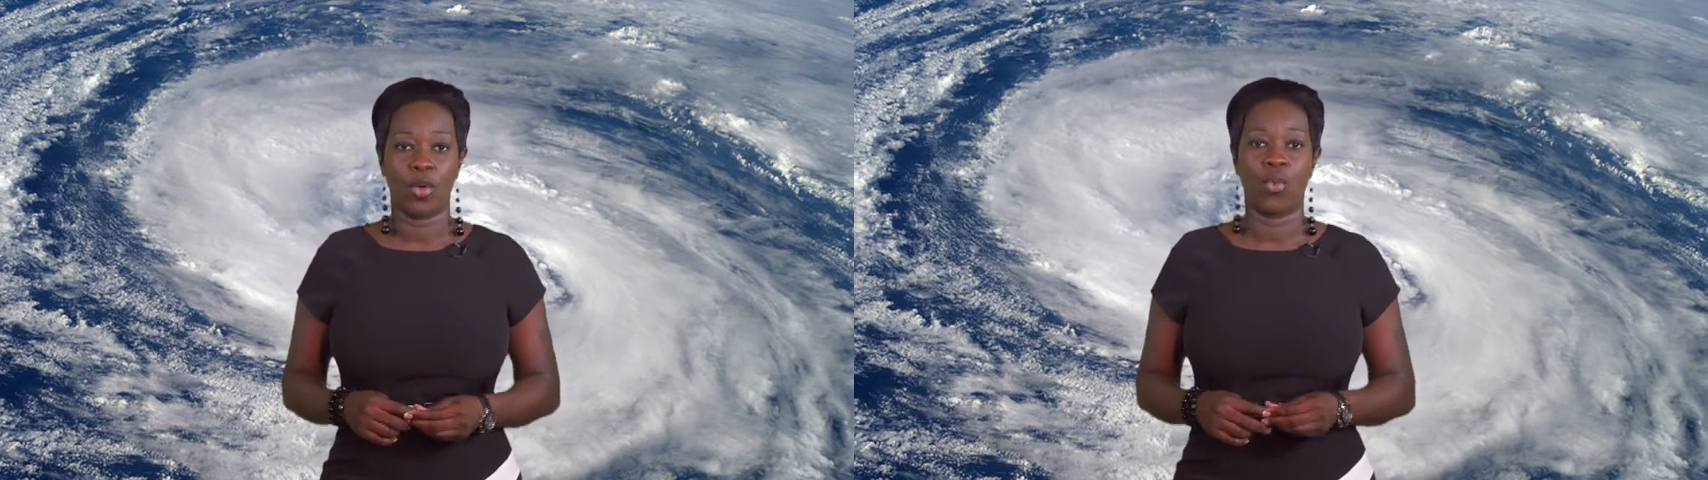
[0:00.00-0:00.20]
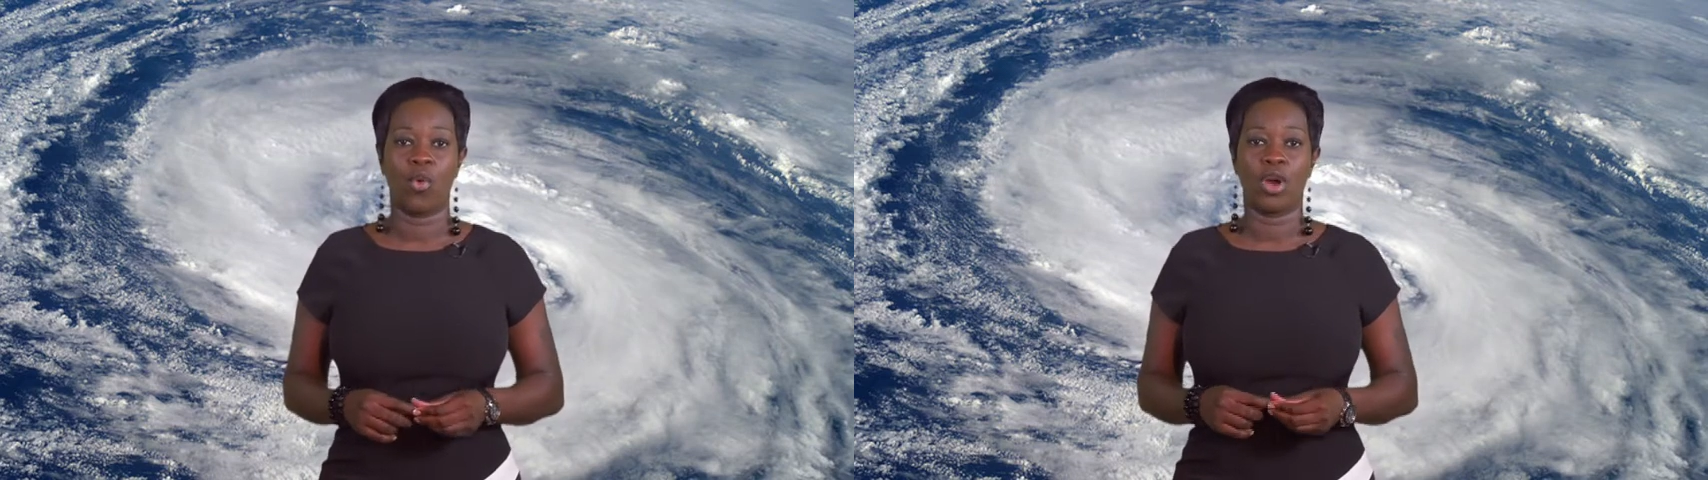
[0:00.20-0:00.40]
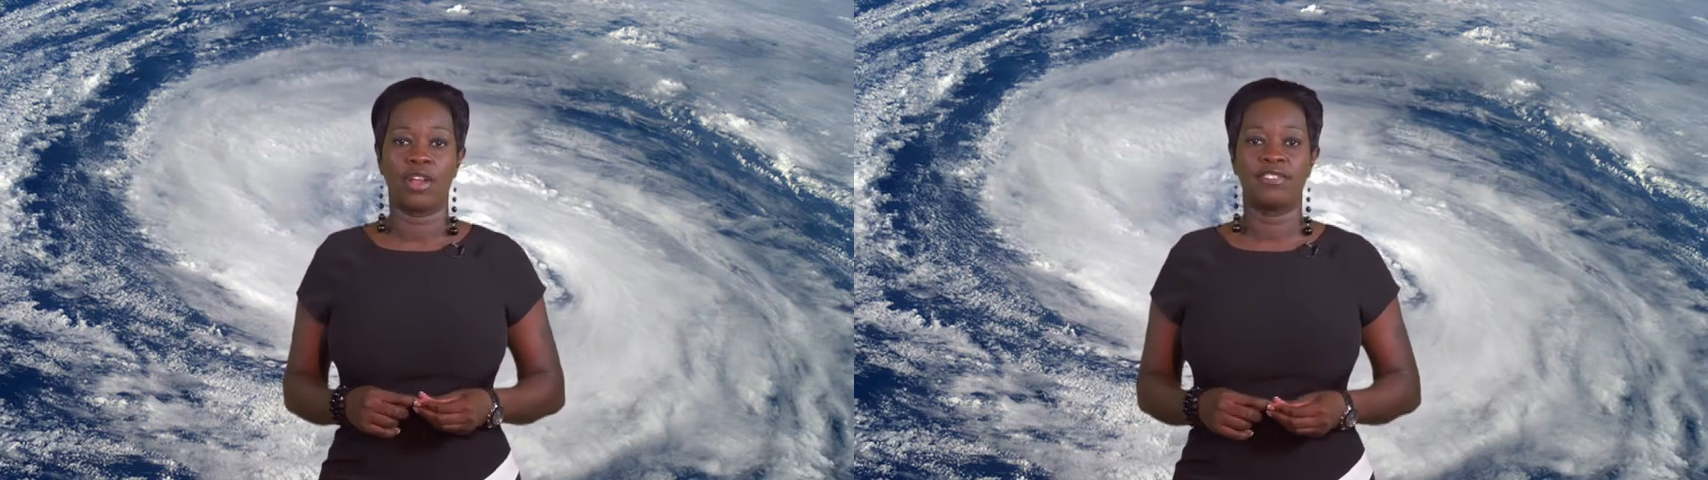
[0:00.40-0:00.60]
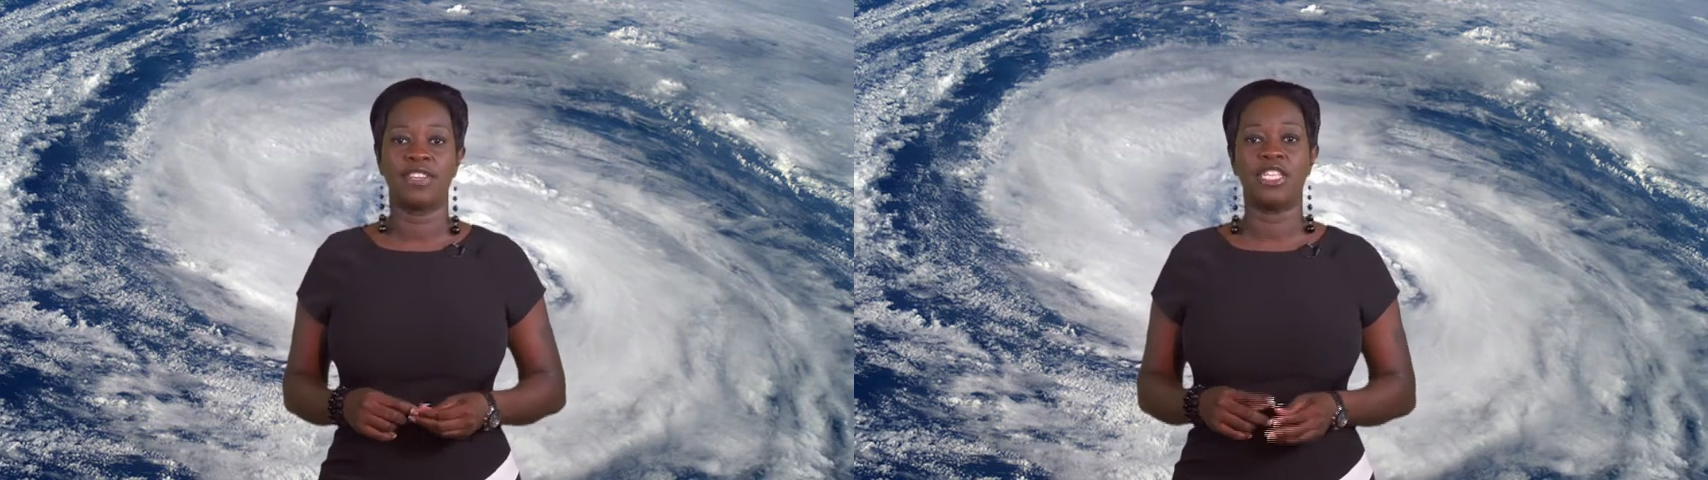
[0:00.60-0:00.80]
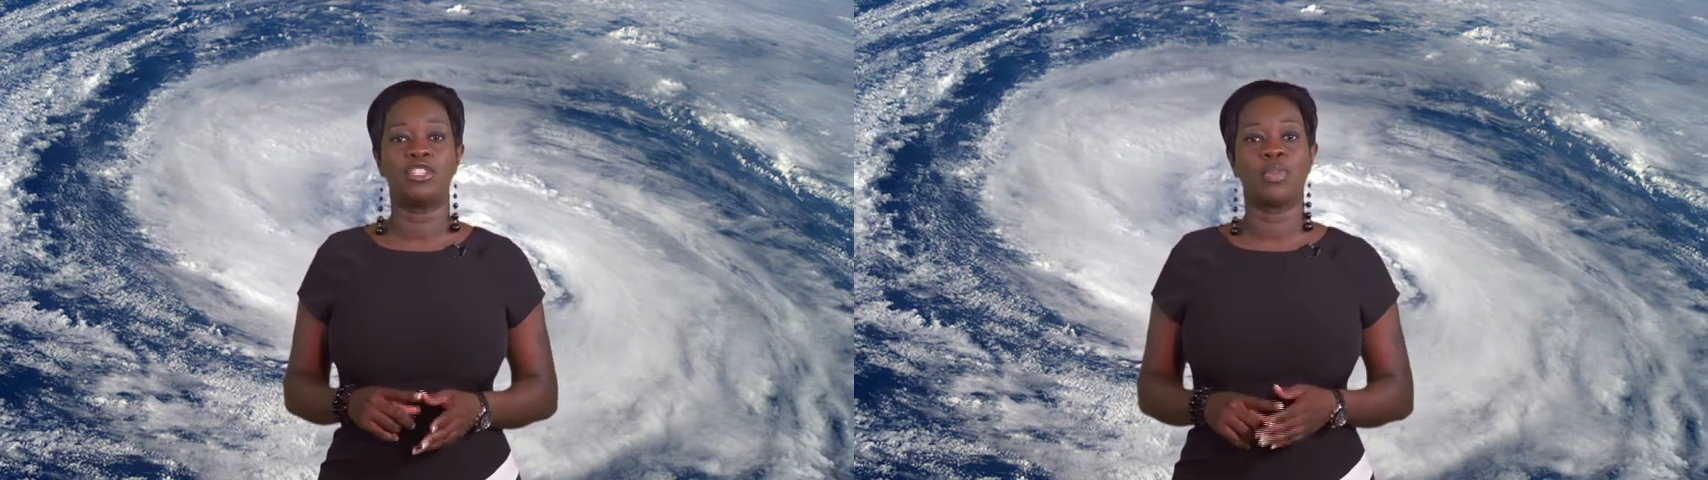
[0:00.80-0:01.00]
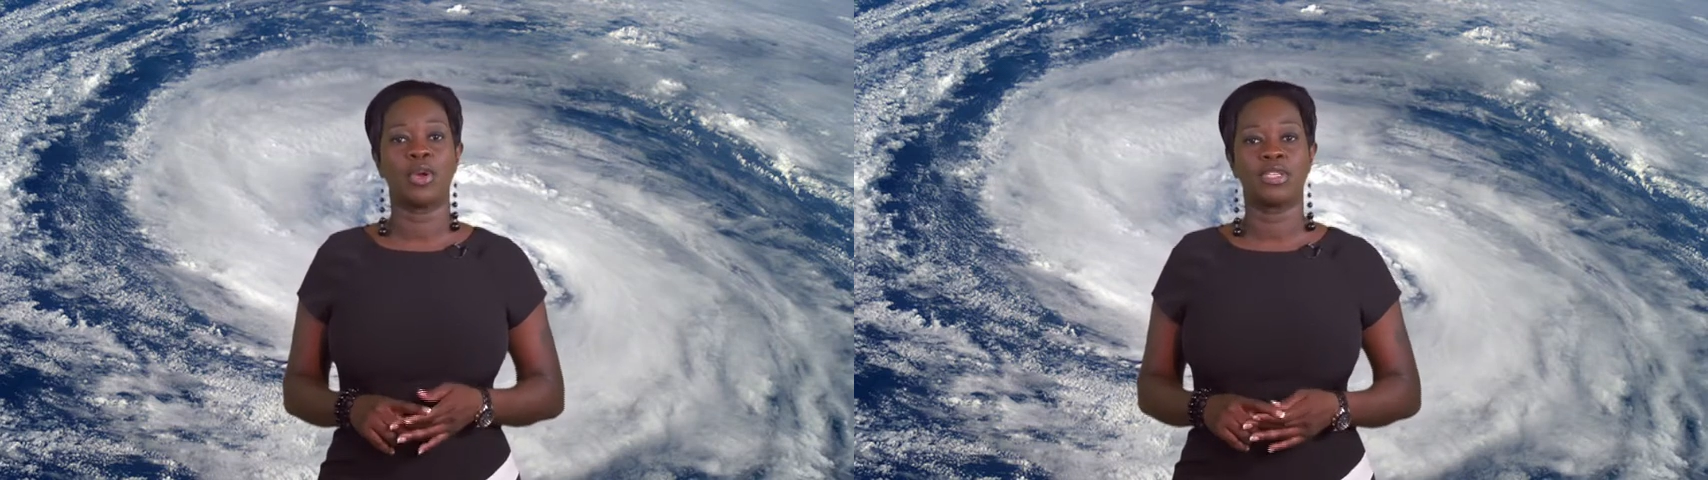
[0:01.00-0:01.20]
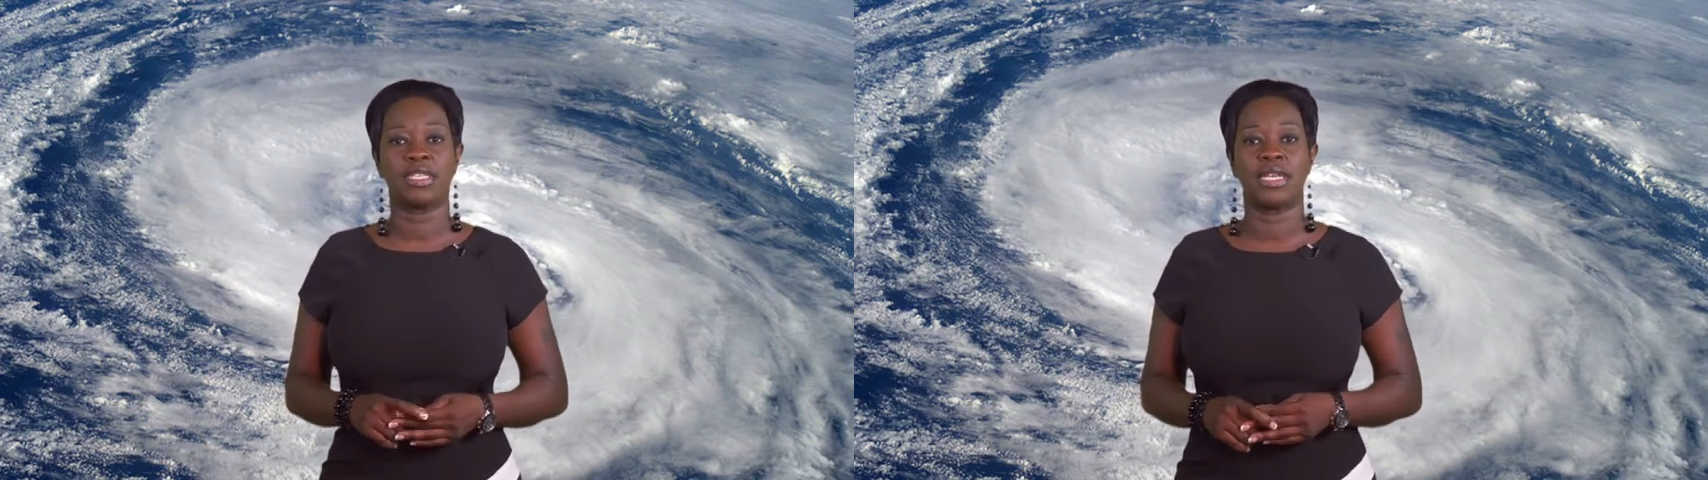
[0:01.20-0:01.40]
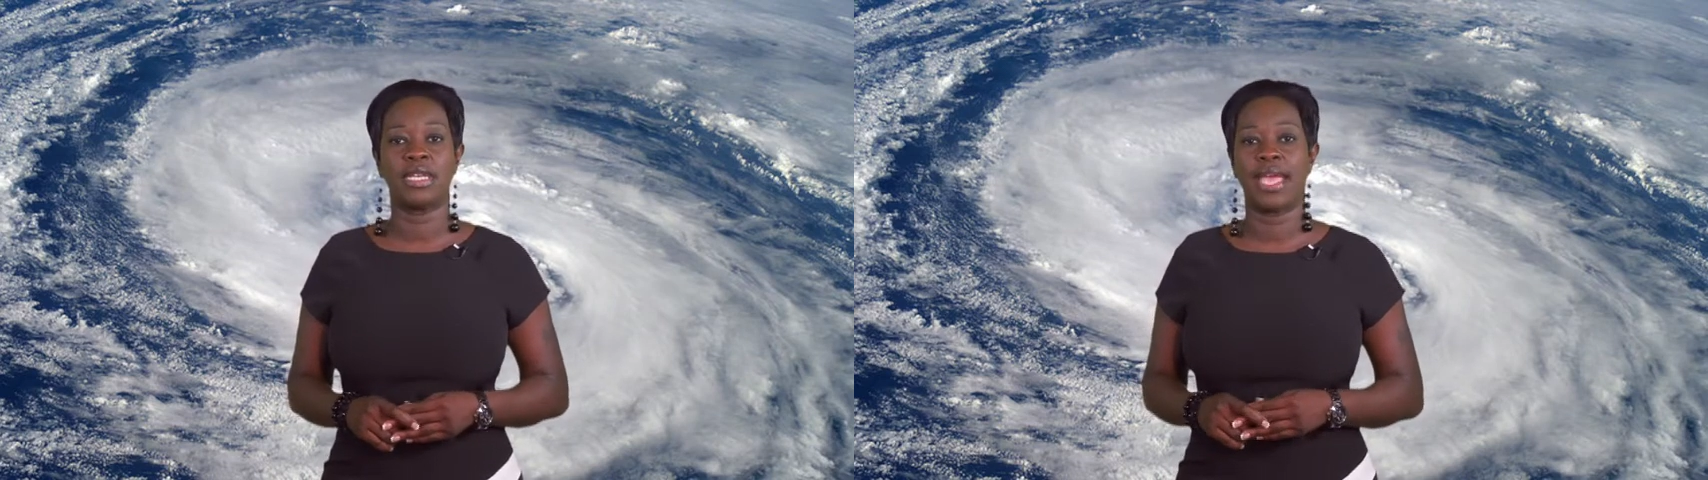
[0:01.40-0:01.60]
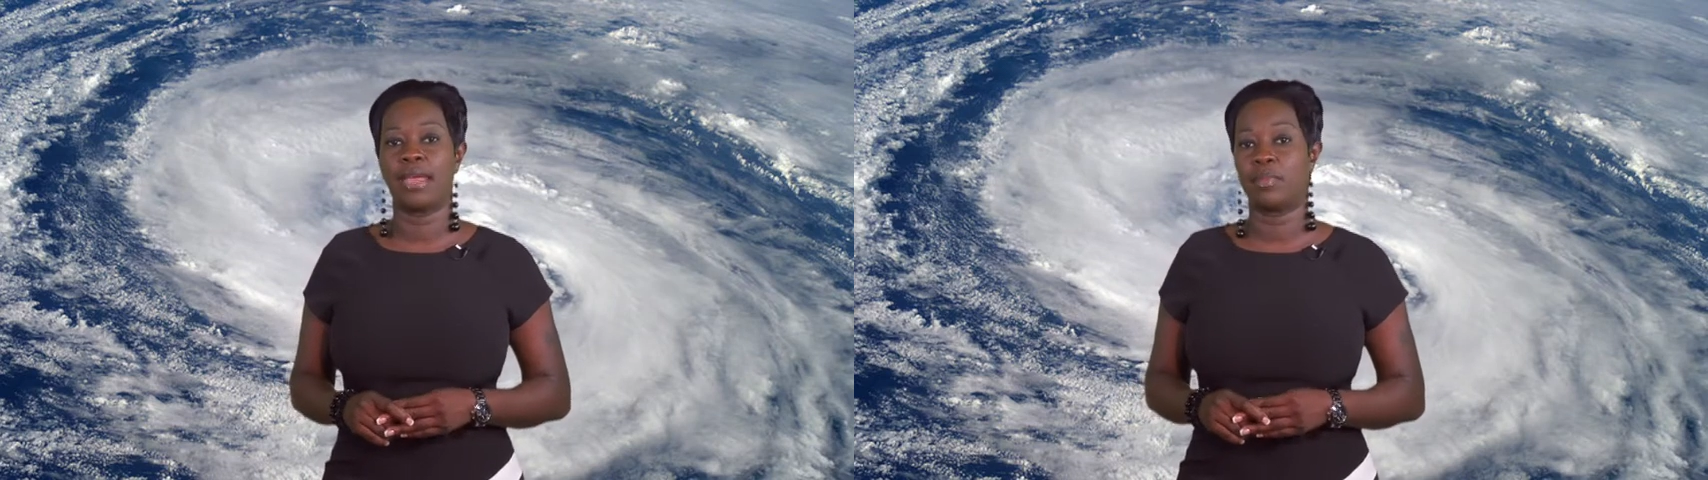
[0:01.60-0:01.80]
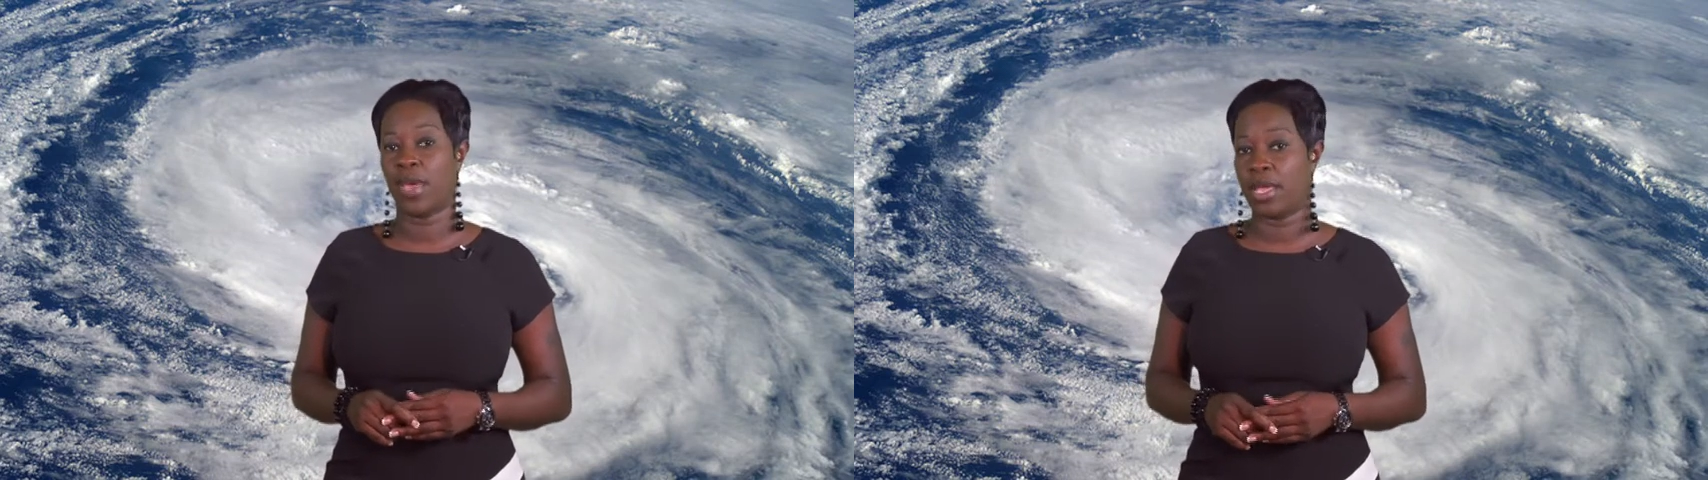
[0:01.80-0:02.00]
water for each person
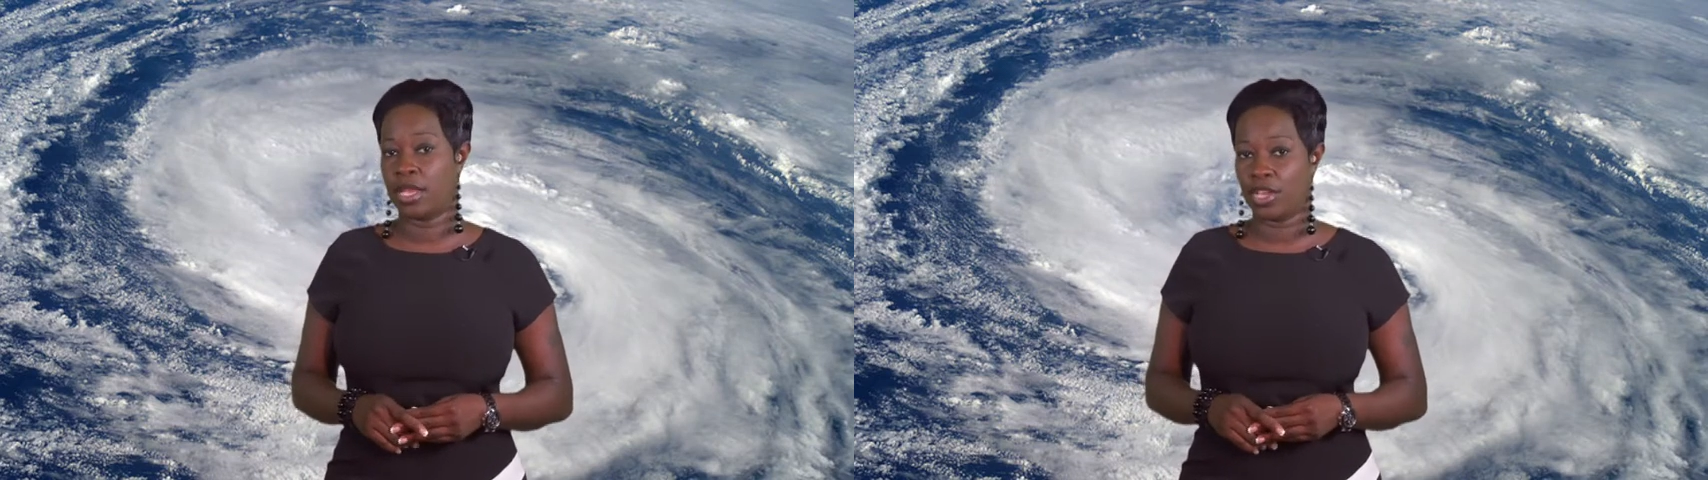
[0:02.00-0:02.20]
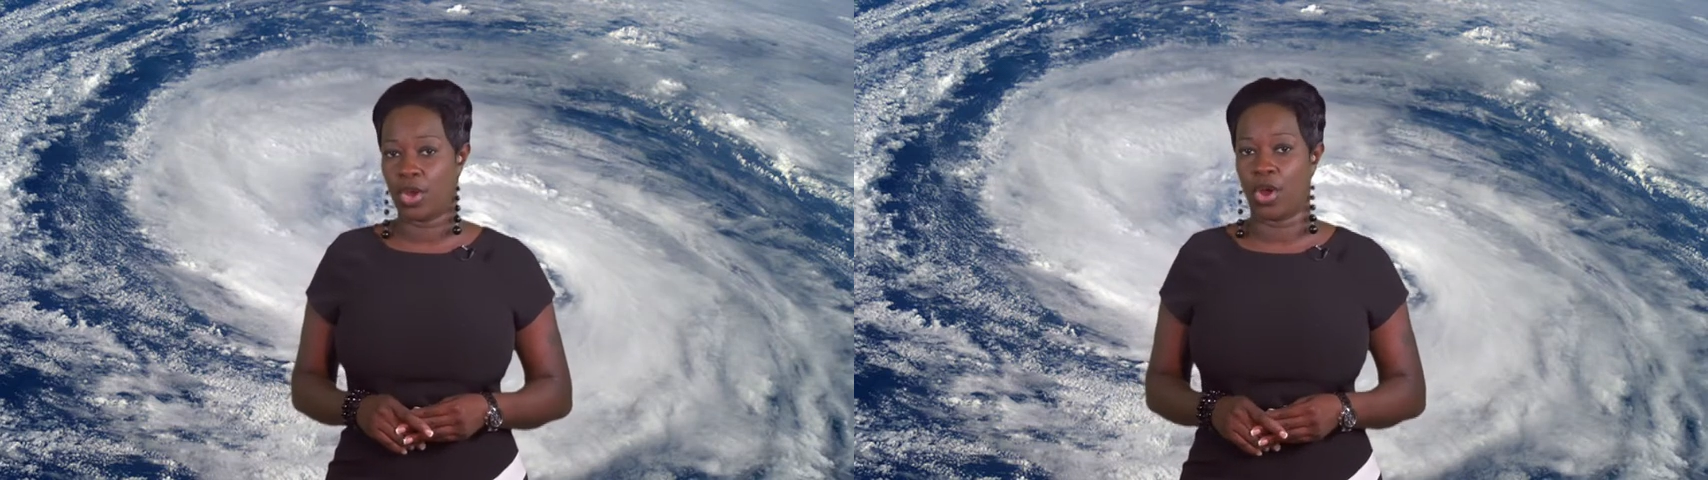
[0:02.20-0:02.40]
and pet in your